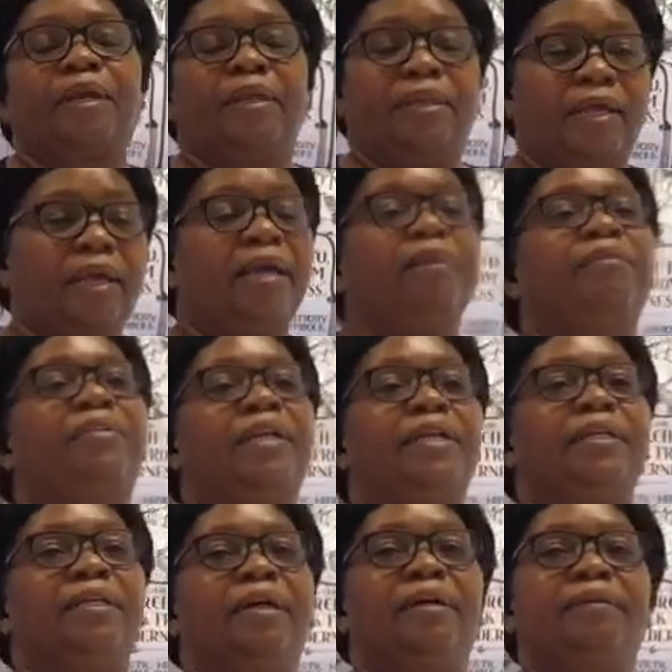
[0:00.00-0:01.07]
They have a
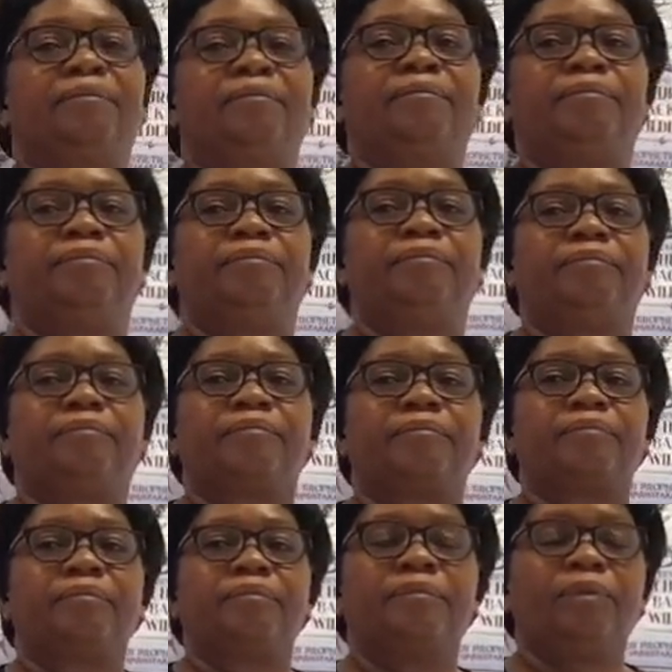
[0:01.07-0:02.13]
leader
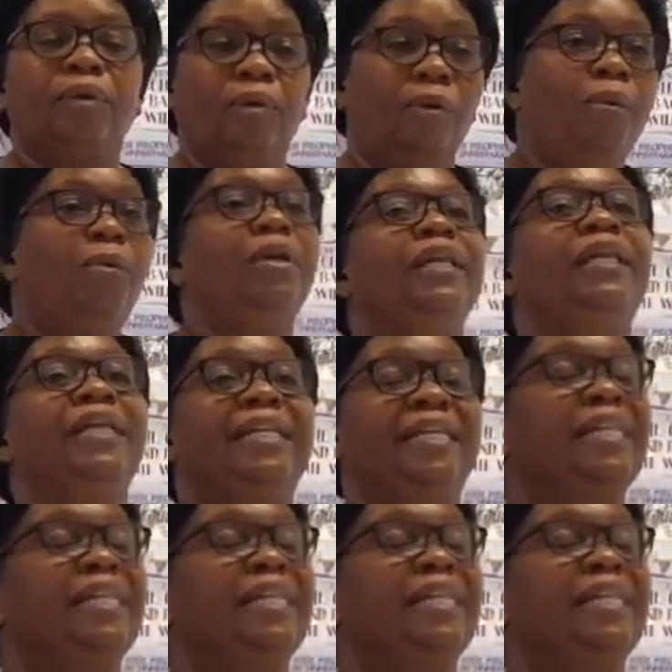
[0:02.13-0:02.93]
who will lead